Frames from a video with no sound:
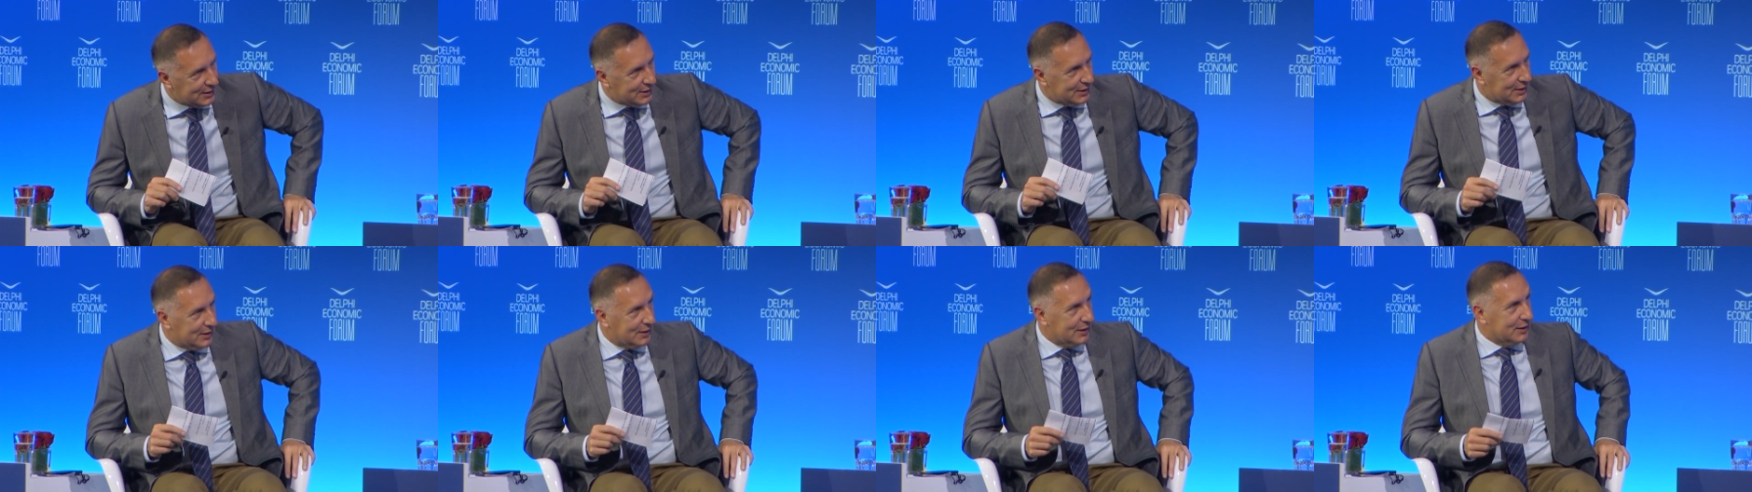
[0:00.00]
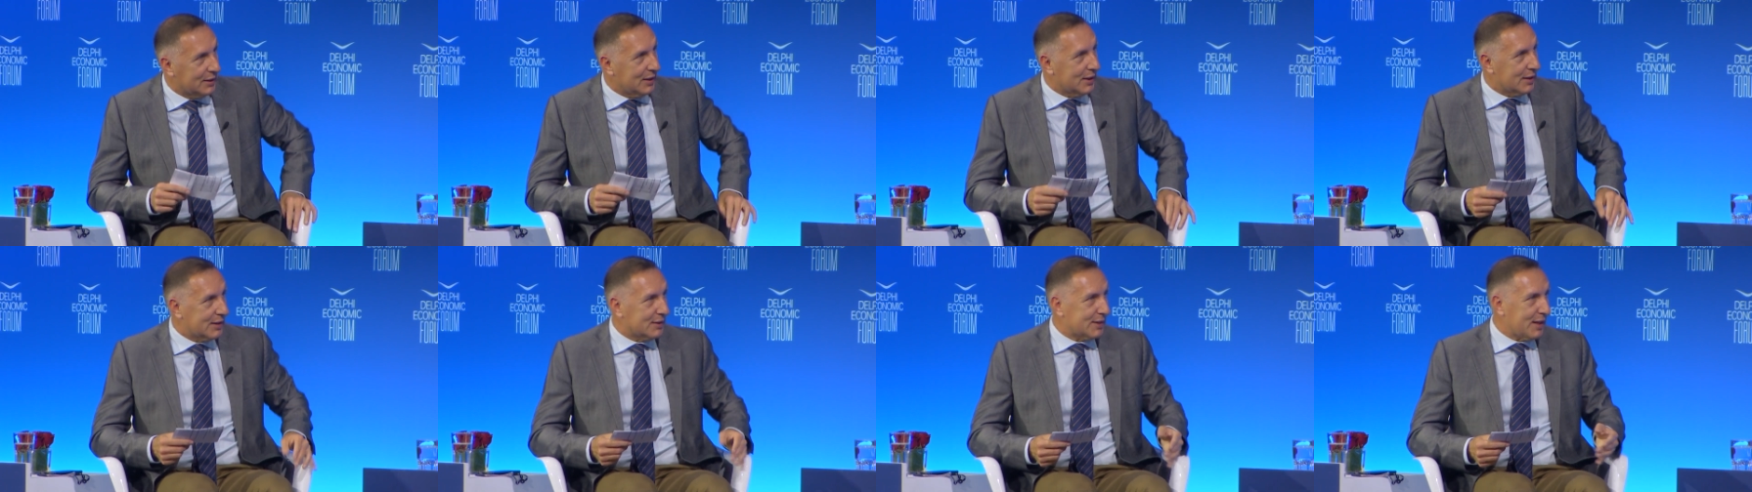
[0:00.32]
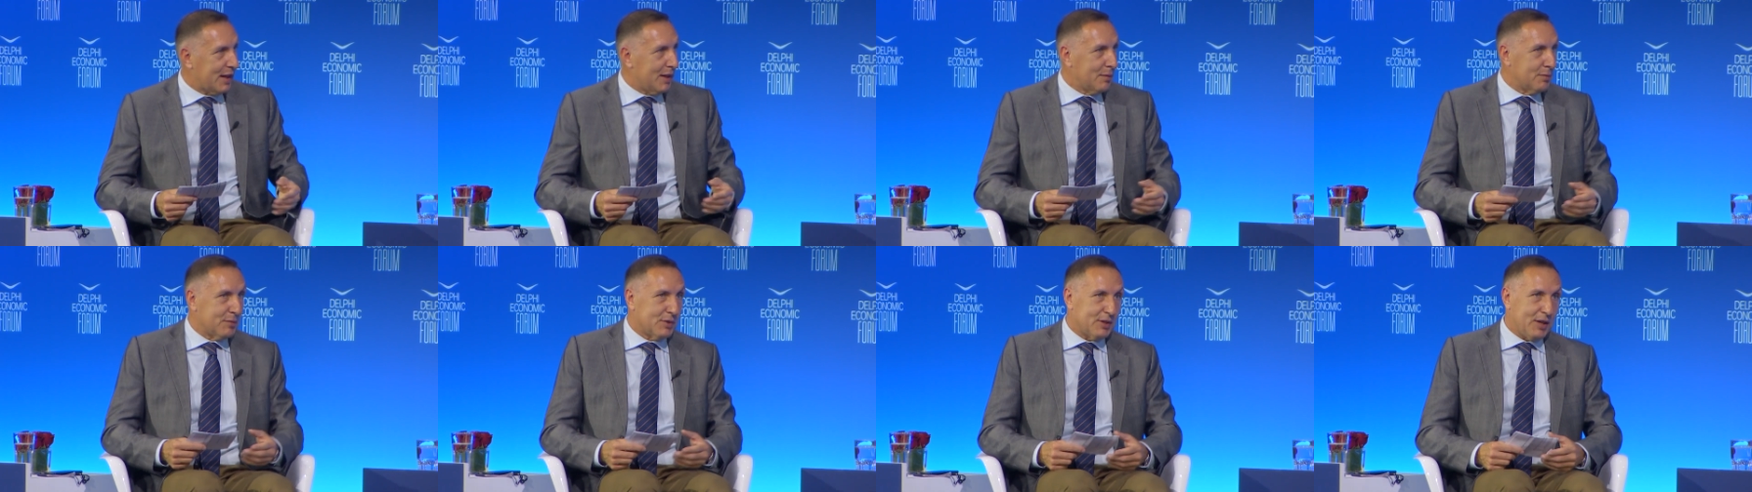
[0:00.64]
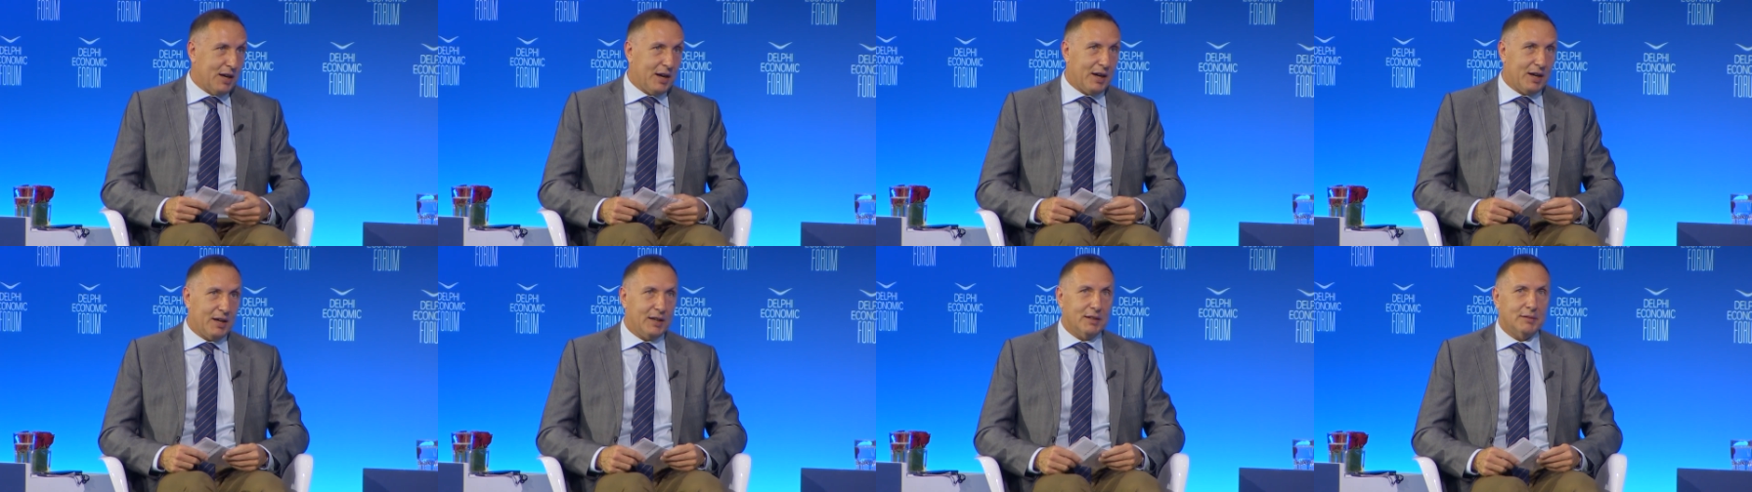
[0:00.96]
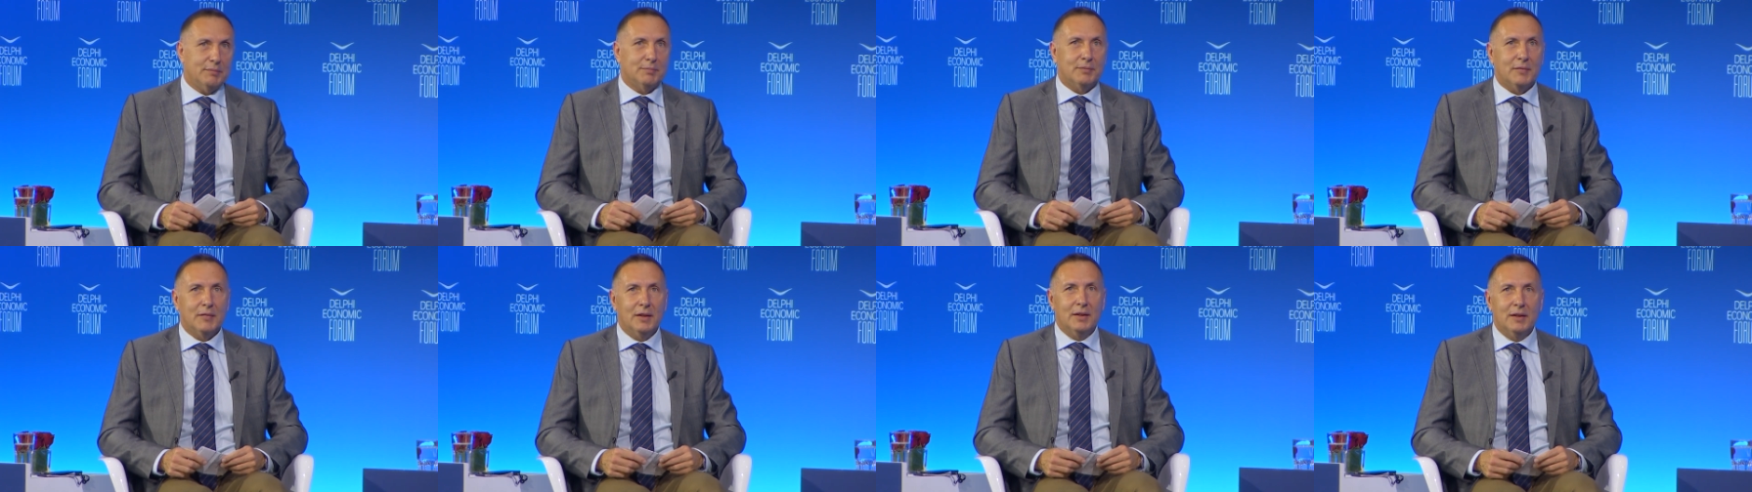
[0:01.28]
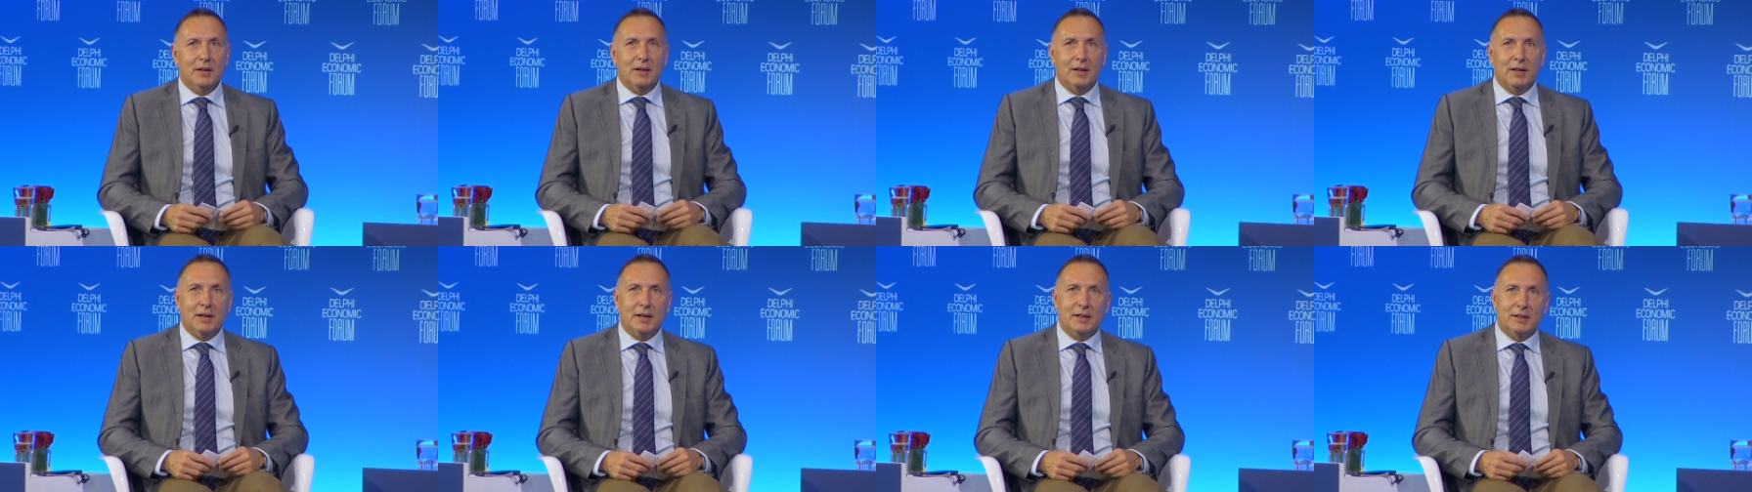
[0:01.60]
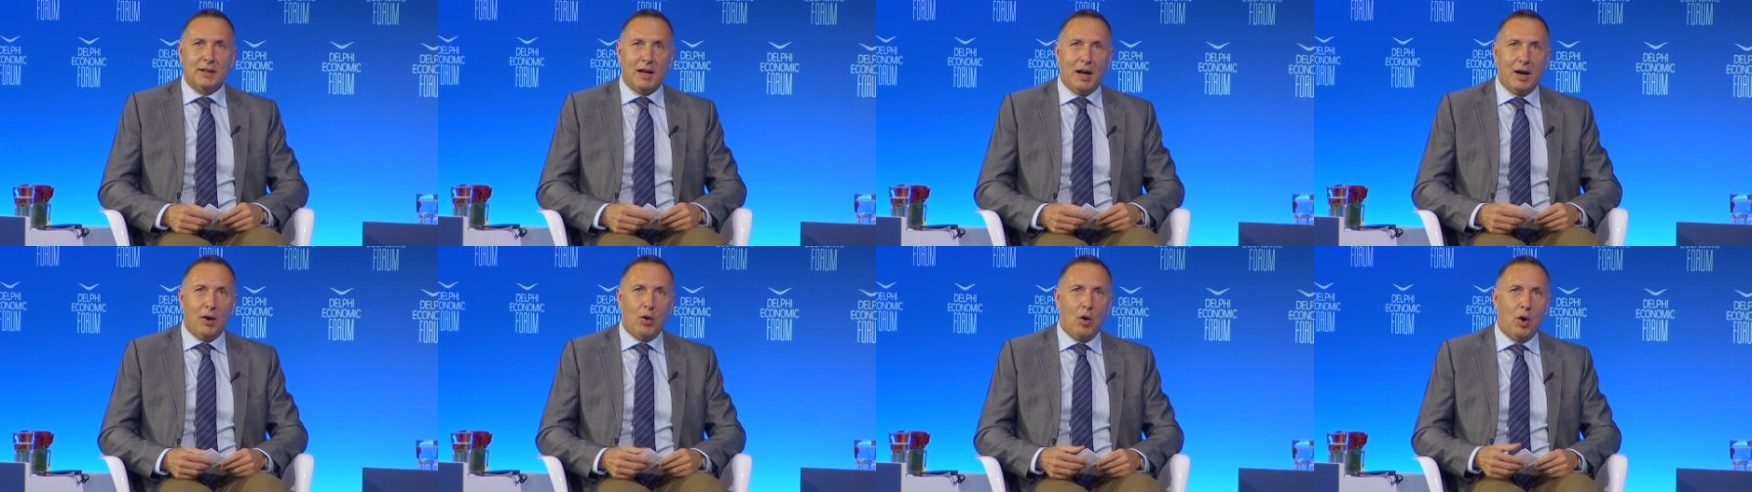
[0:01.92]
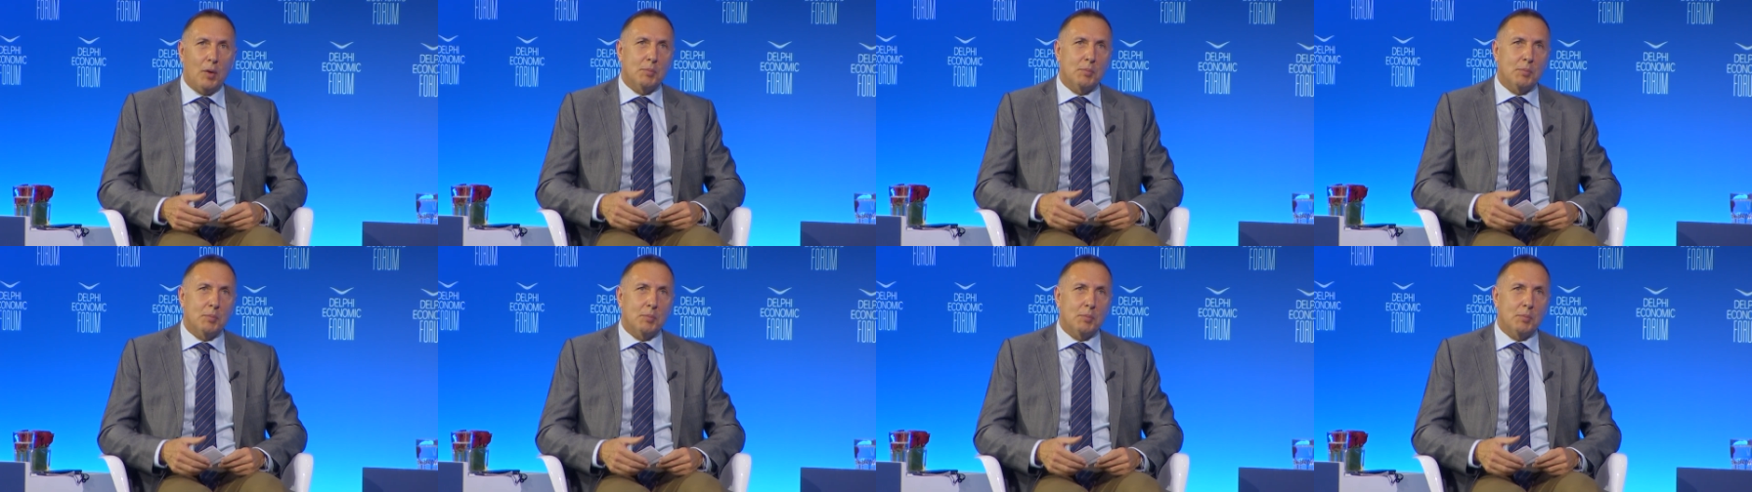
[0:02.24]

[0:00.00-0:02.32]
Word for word: the exams are and how